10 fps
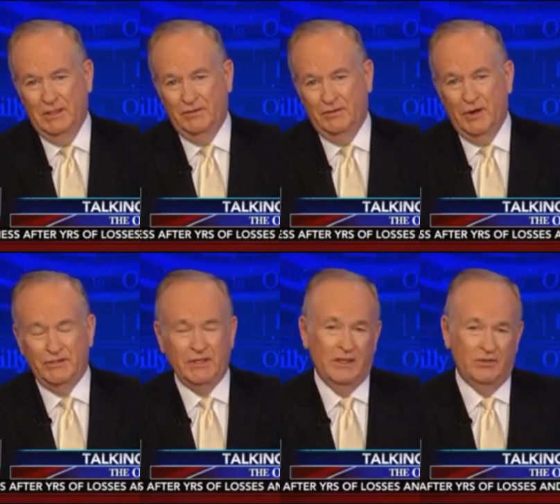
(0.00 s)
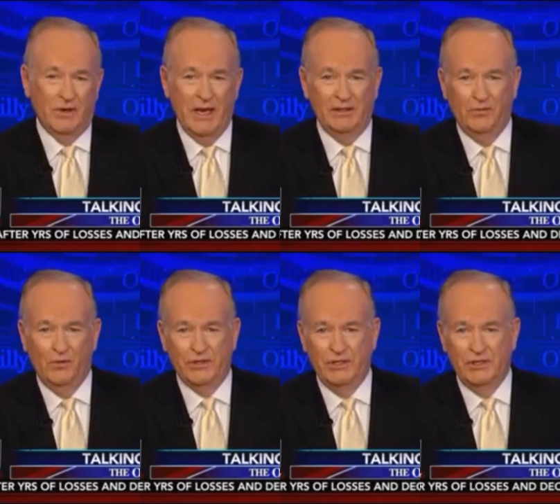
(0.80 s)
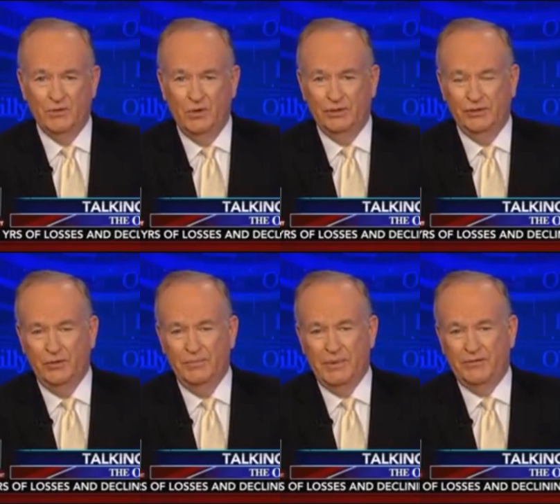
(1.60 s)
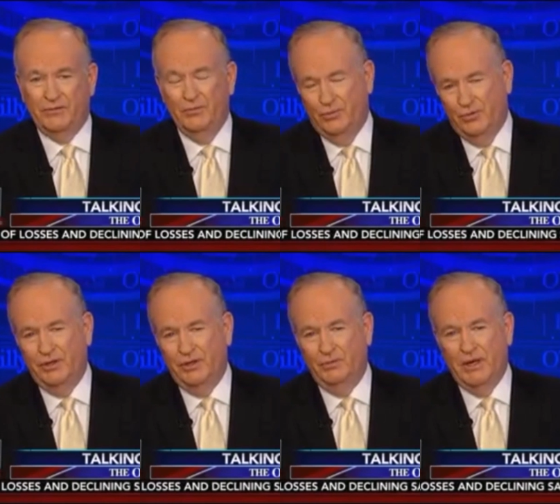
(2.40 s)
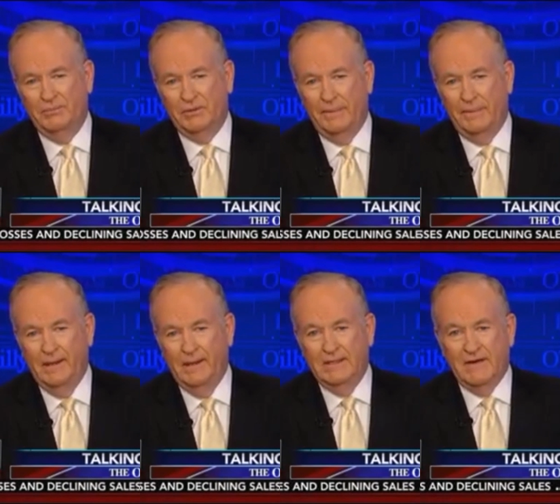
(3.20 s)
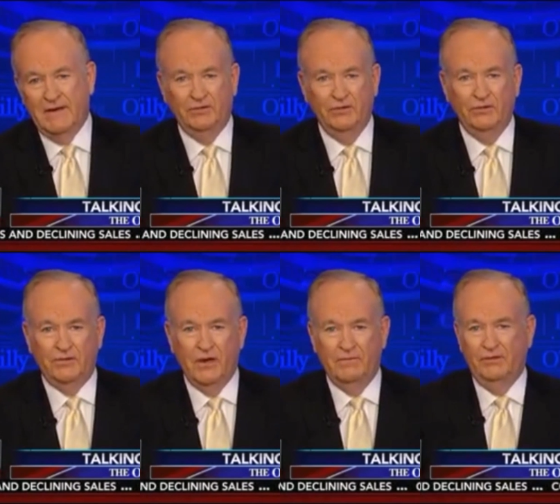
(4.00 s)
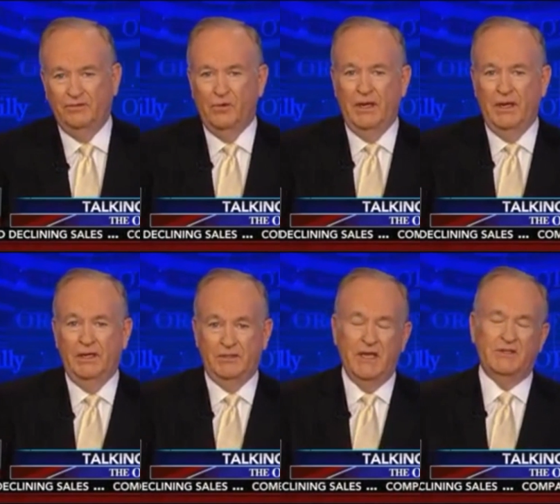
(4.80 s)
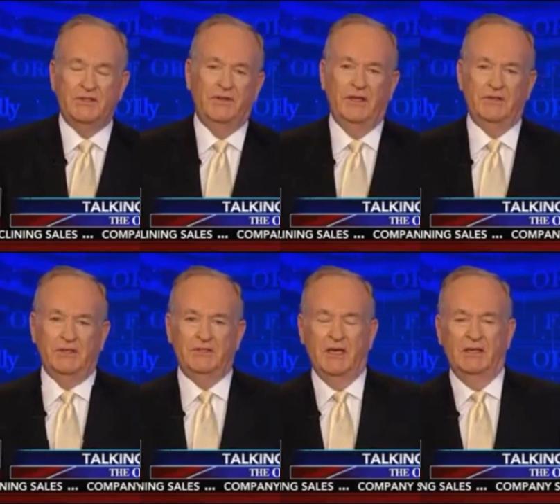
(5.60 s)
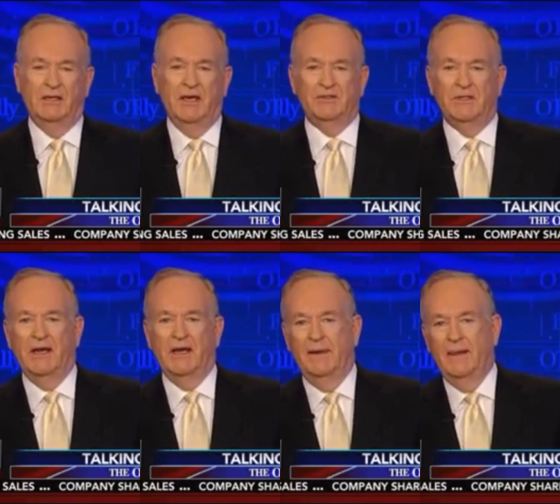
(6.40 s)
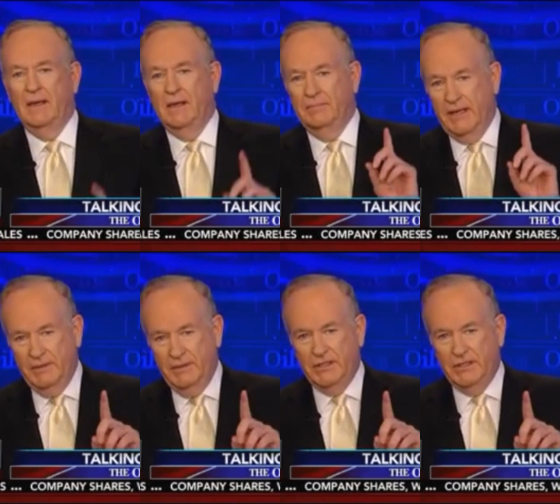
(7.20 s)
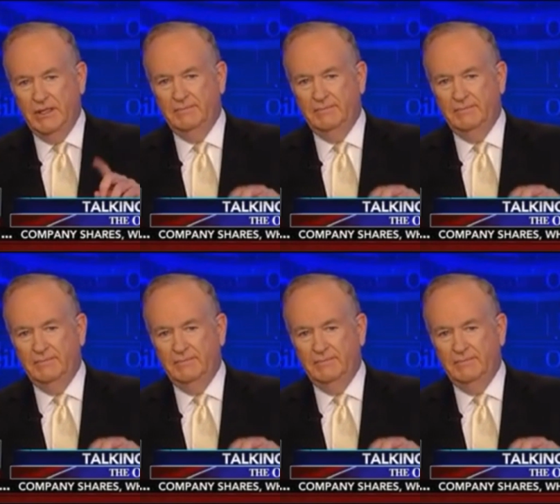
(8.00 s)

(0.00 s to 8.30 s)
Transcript: Authorities say they dragged the 14-year-old into a bathroom, brutally raped her. Fox News covered the story extensively, as I said, last night. But ABC,